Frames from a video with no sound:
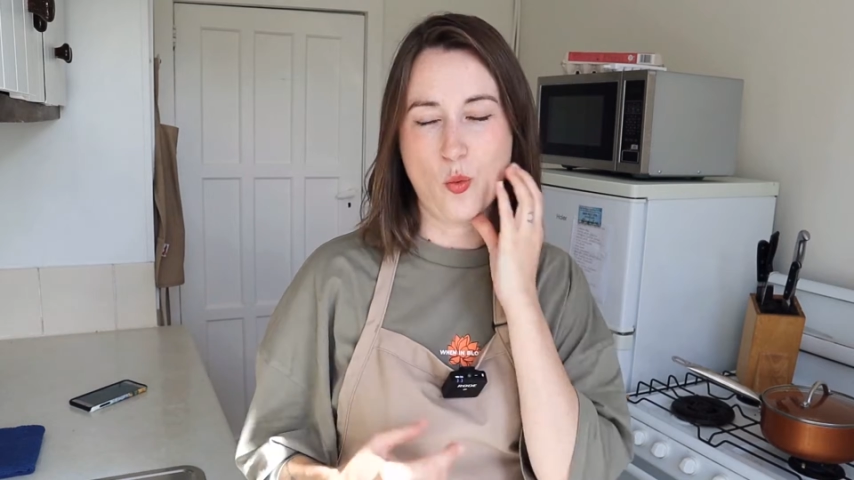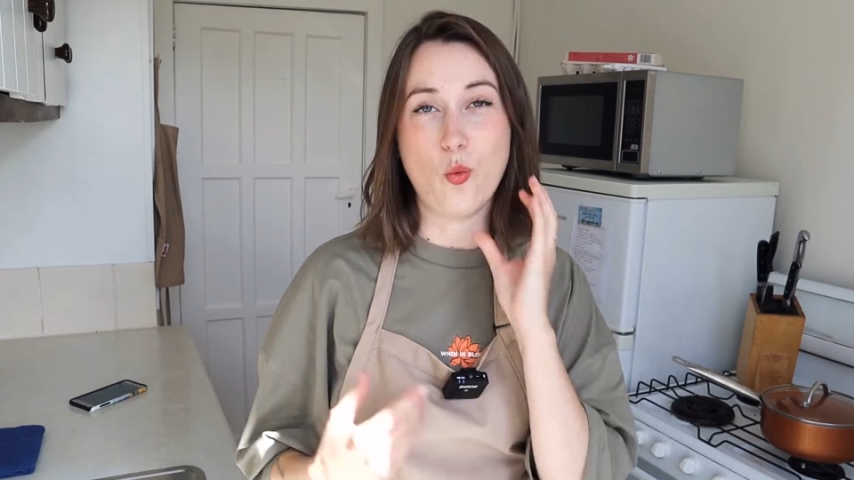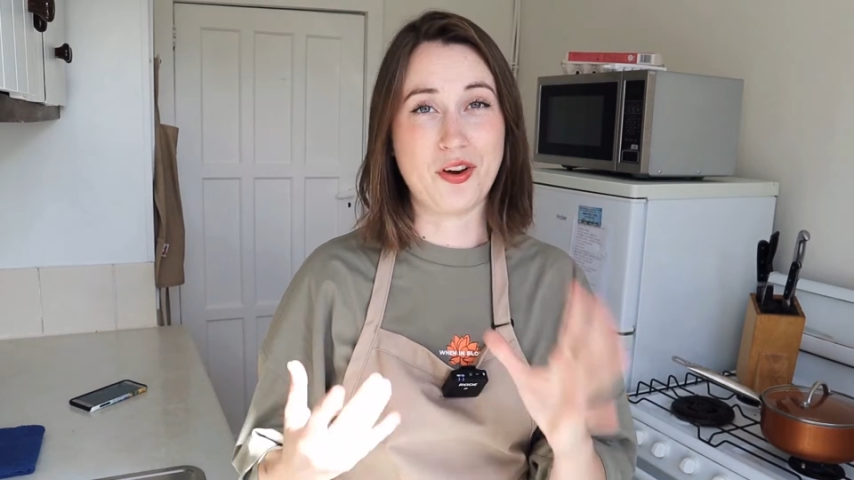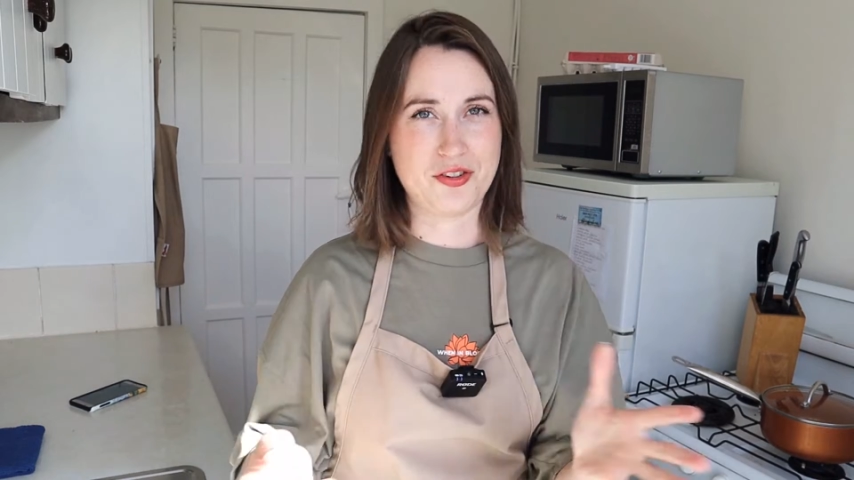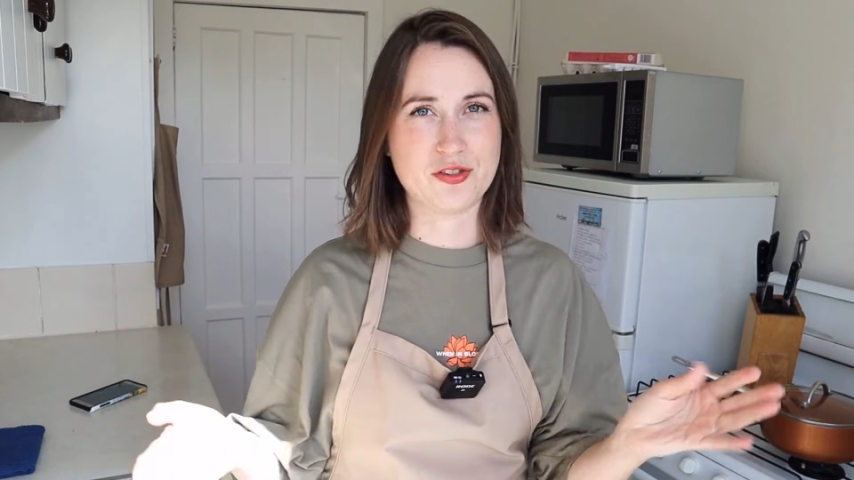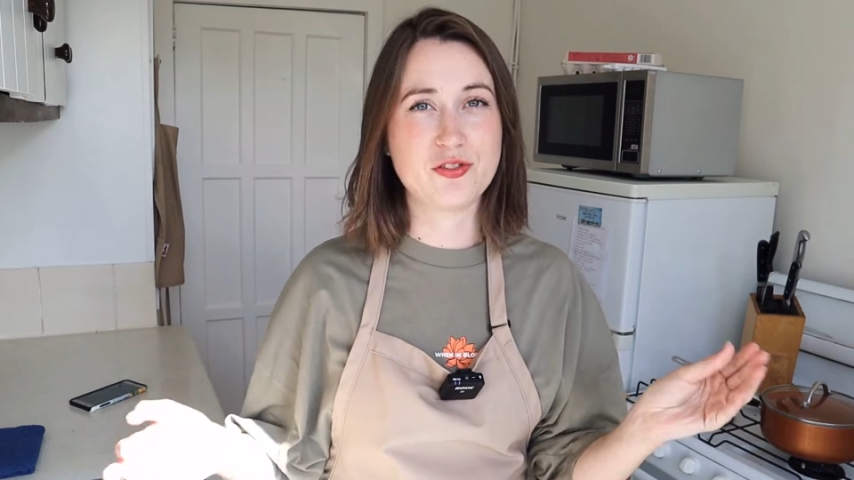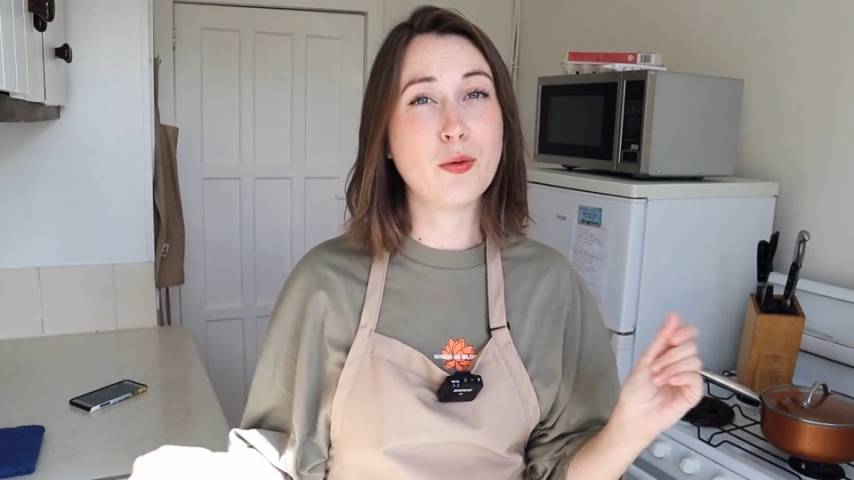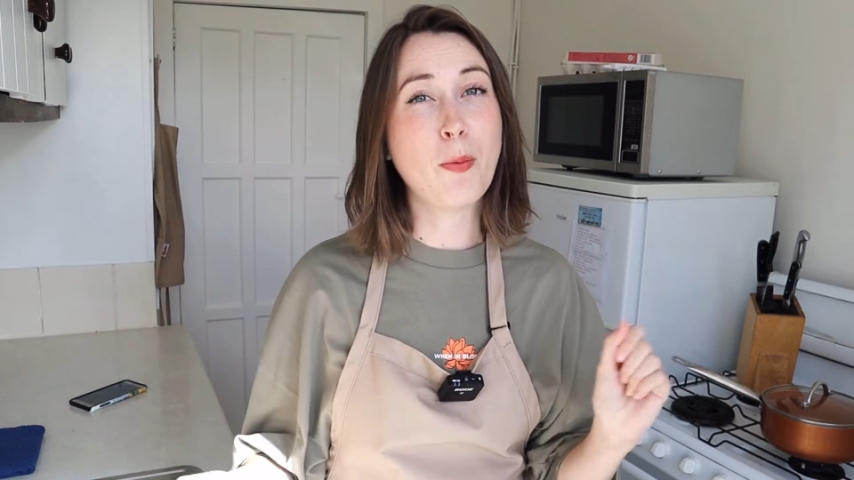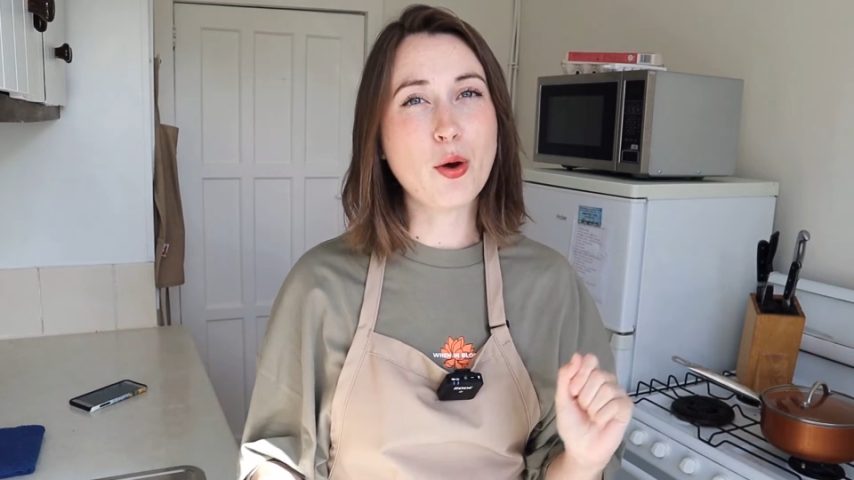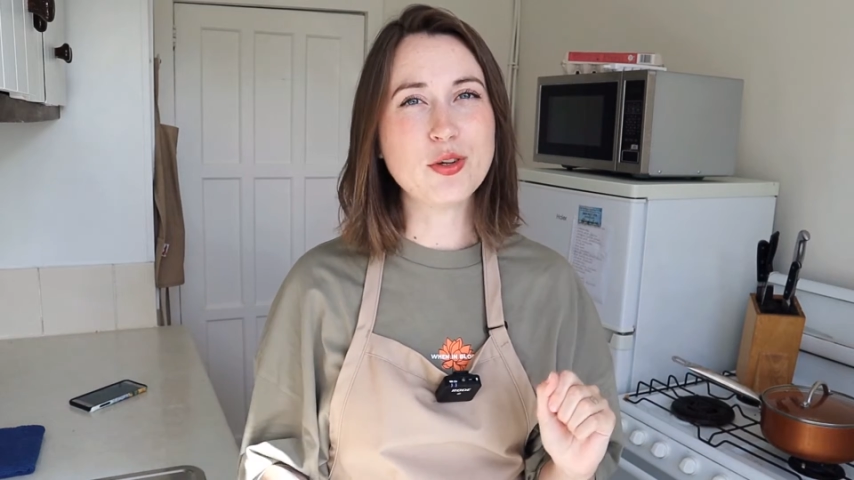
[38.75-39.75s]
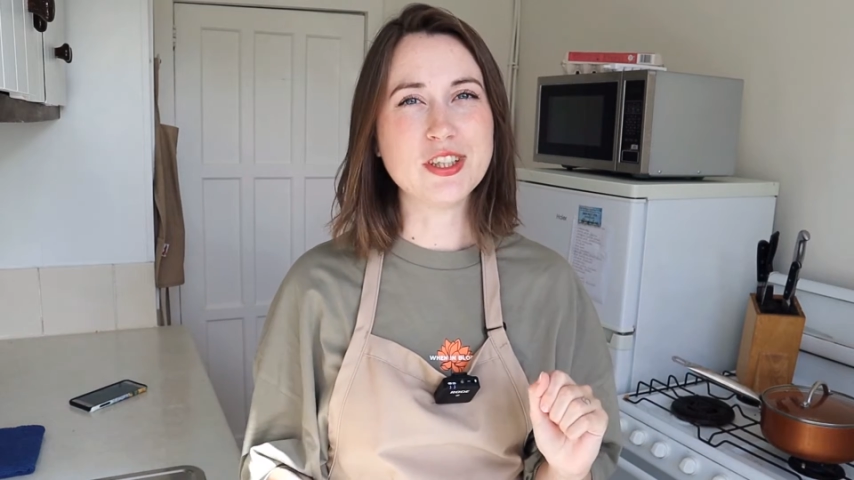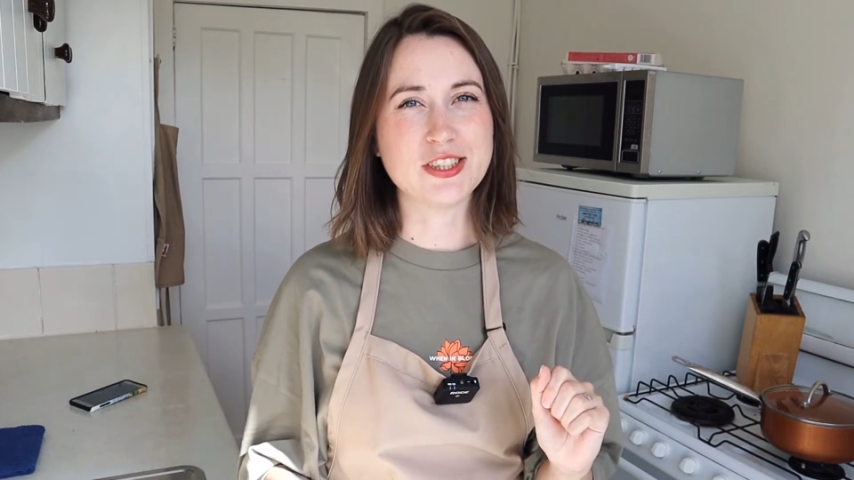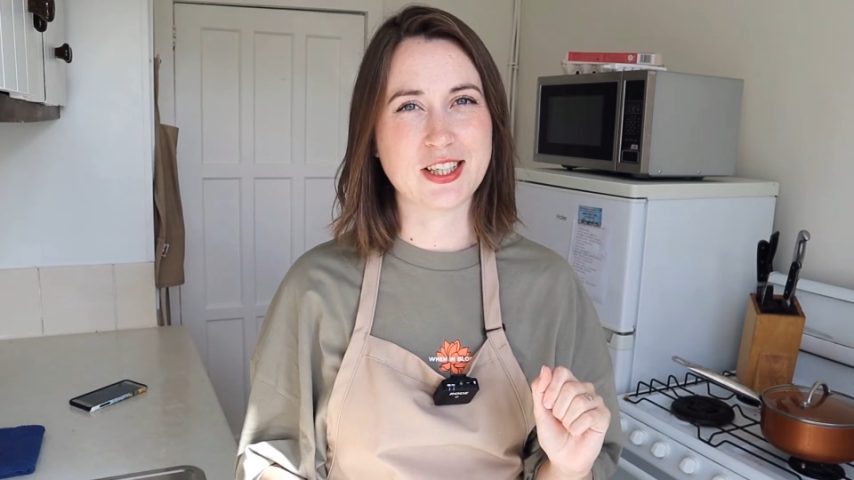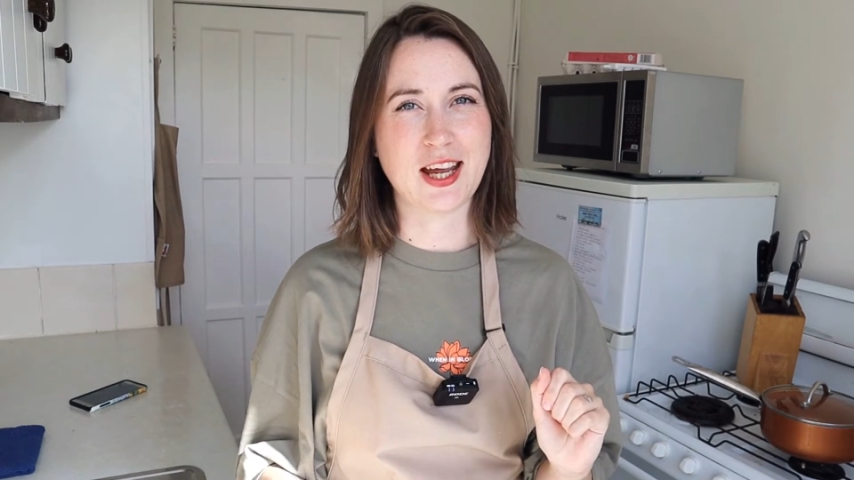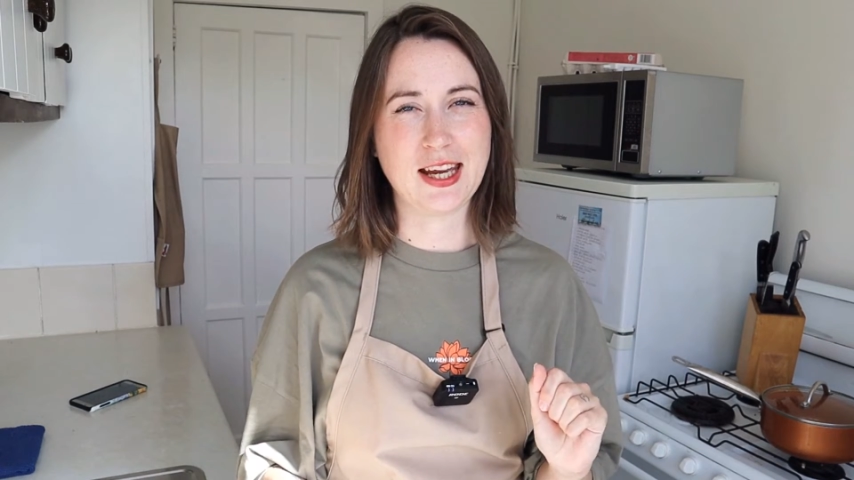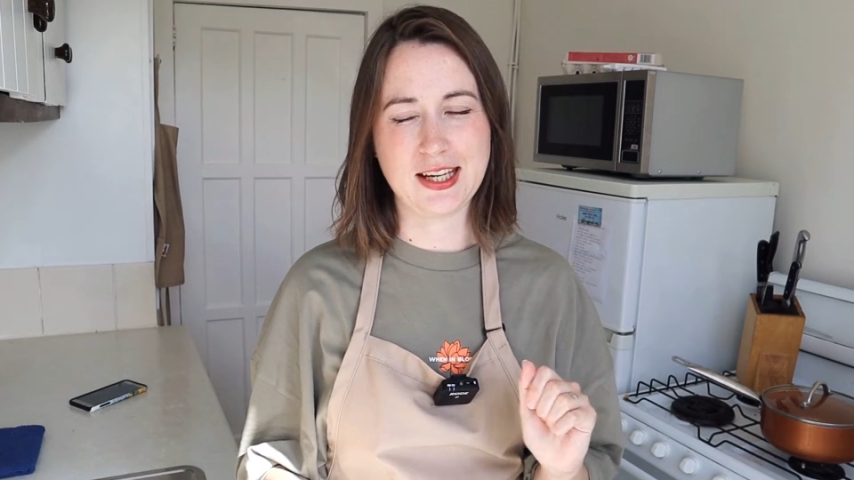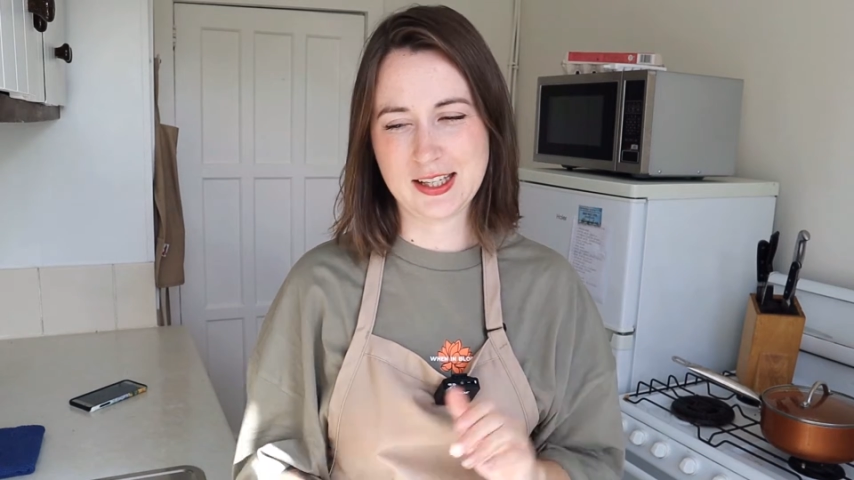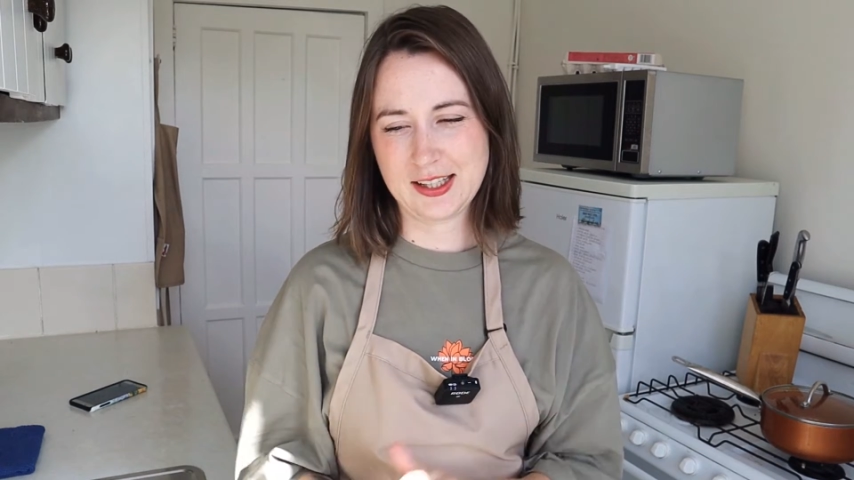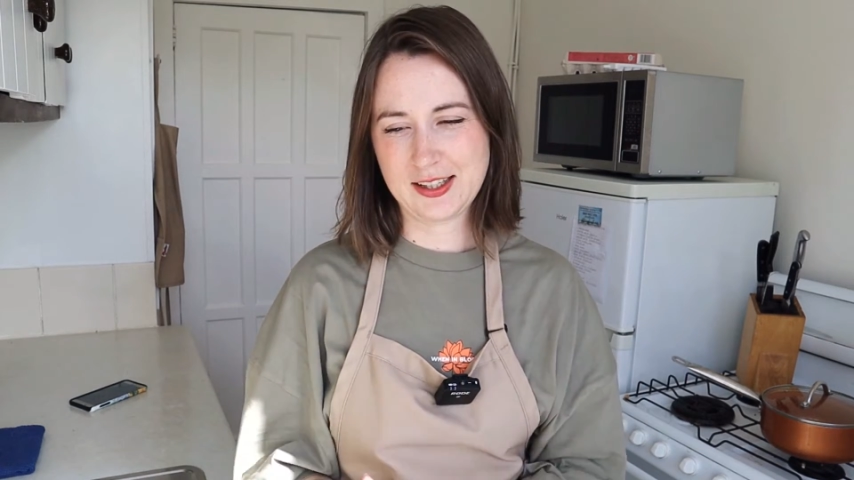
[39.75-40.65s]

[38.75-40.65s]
wonderful Polish cake.